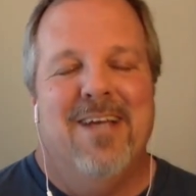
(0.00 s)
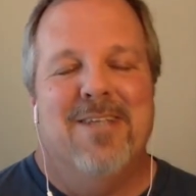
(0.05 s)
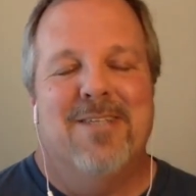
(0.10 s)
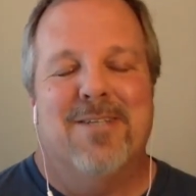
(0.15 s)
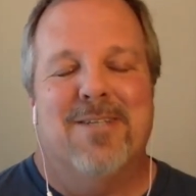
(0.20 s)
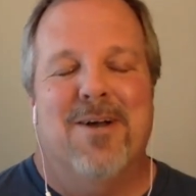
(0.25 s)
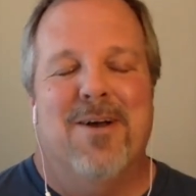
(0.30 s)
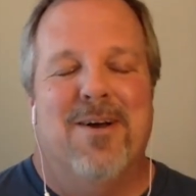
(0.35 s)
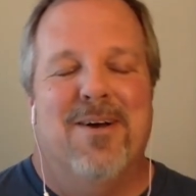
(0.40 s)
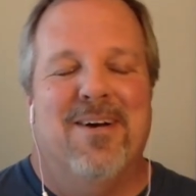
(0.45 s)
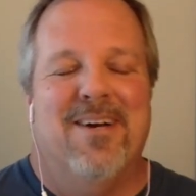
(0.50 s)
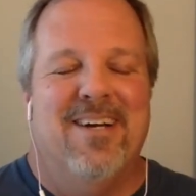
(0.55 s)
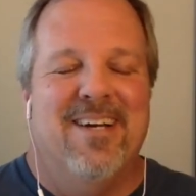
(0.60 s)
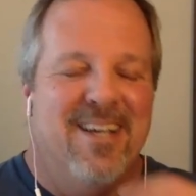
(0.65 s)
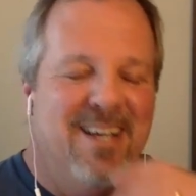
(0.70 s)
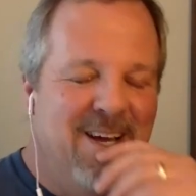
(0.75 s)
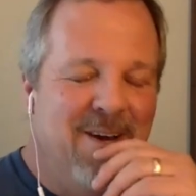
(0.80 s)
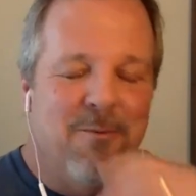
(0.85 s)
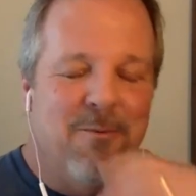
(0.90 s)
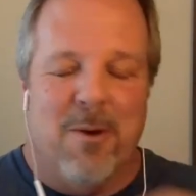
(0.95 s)
So
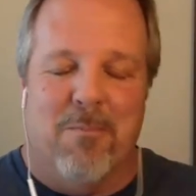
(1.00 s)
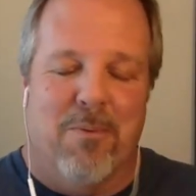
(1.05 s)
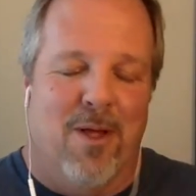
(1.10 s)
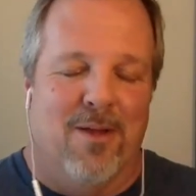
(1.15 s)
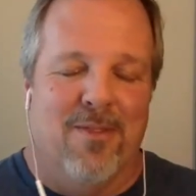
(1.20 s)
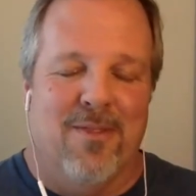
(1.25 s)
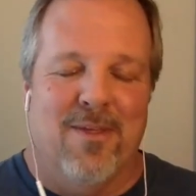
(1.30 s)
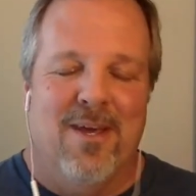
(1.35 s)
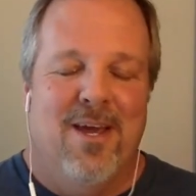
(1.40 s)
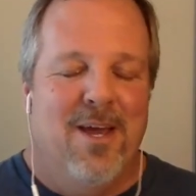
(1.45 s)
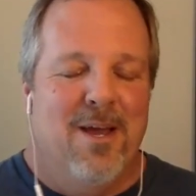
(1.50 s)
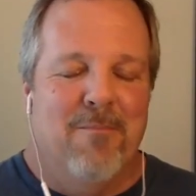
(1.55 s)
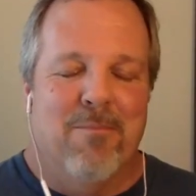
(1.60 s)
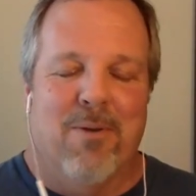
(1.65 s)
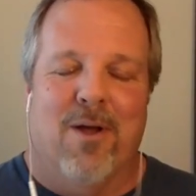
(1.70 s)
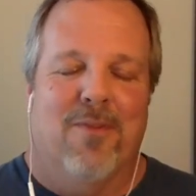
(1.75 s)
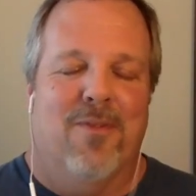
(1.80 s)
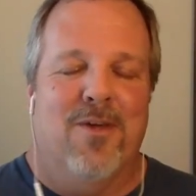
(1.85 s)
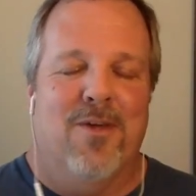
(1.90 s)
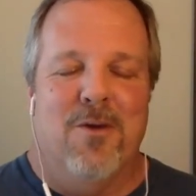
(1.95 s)
we plugged
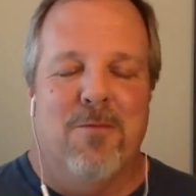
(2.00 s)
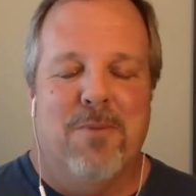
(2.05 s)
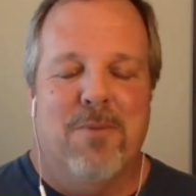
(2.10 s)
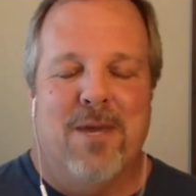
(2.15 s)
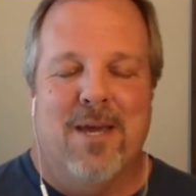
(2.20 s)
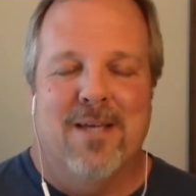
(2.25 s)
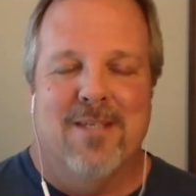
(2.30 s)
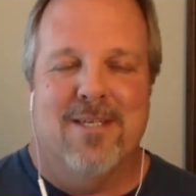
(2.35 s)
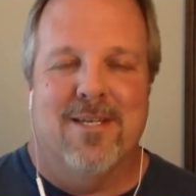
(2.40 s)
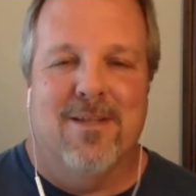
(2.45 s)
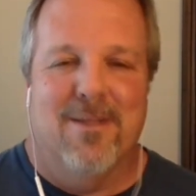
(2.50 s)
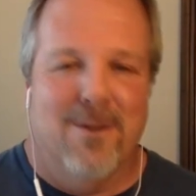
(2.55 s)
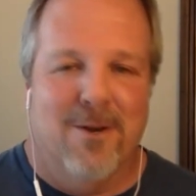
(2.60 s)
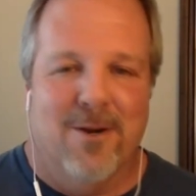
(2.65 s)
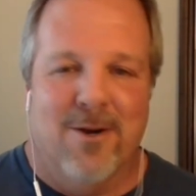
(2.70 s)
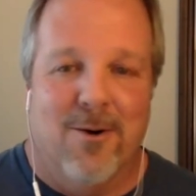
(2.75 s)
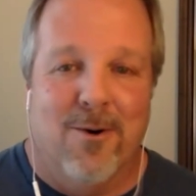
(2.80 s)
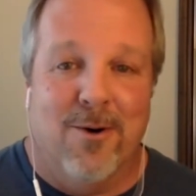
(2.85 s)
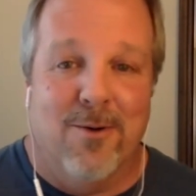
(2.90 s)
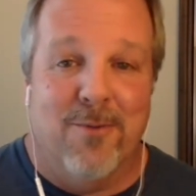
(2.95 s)
the UPS into
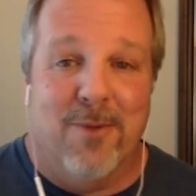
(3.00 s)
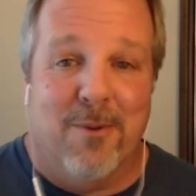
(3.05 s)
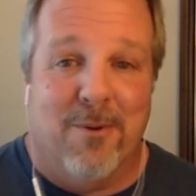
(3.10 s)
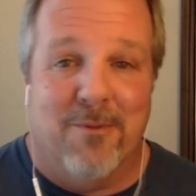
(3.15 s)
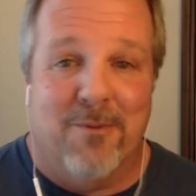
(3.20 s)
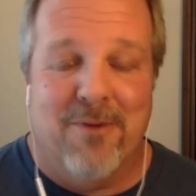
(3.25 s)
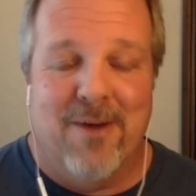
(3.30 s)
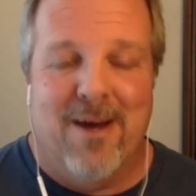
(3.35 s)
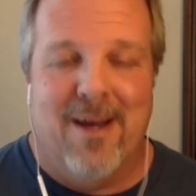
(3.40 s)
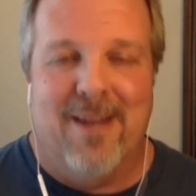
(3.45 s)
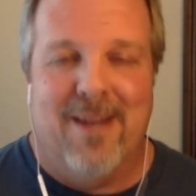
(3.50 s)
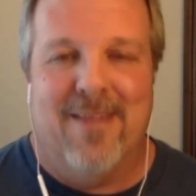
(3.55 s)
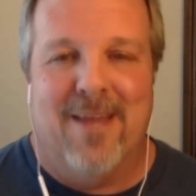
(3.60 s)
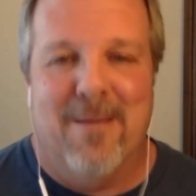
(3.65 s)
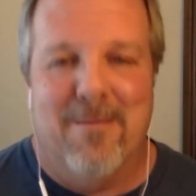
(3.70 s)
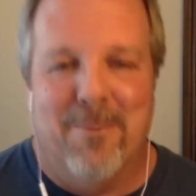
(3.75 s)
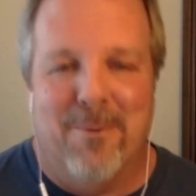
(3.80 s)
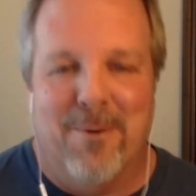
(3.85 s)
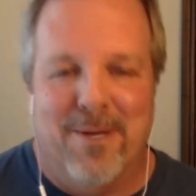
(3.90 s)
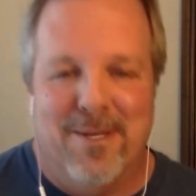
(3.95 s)
their cord, and we were fine at
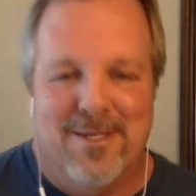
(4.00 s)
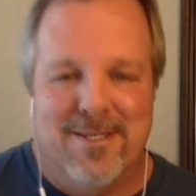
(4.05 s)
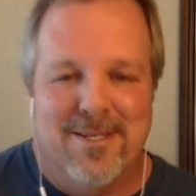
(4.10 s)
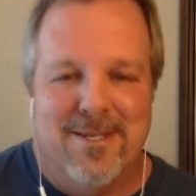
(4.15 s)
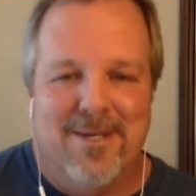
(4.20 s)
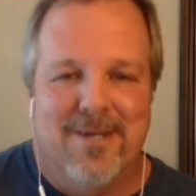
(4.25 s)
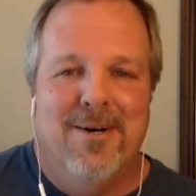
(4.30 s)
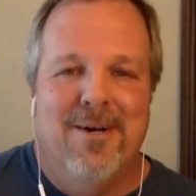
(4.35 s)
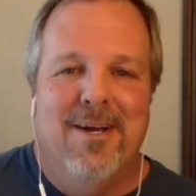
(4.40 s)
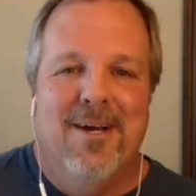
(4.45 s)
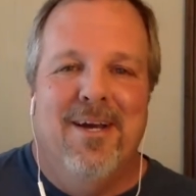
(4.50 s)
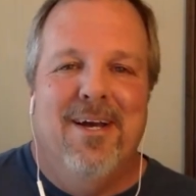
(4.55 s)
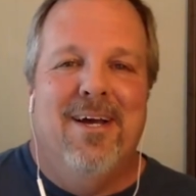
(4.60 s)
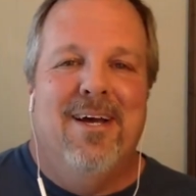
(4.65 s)
that point. So,